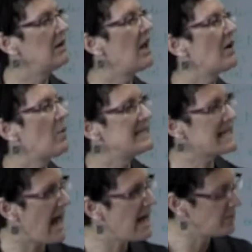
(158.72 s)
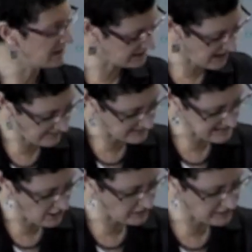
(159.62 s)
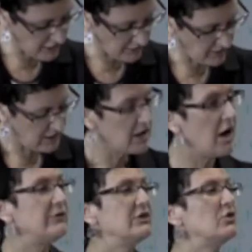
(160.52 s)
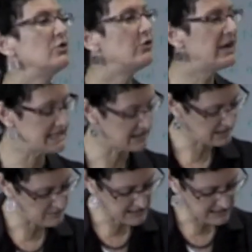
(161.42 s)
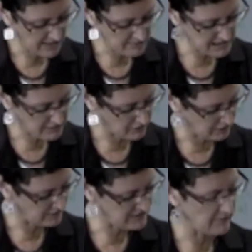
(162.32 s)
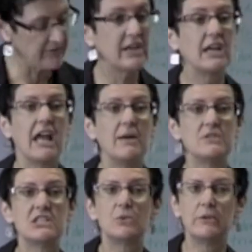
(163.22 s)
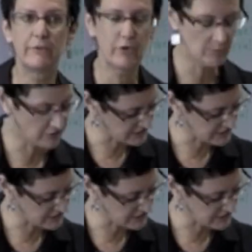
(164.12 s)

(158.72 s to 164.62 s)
Likewise, Abel and others long ago offered good reason to be sceptical of some of the claims to informal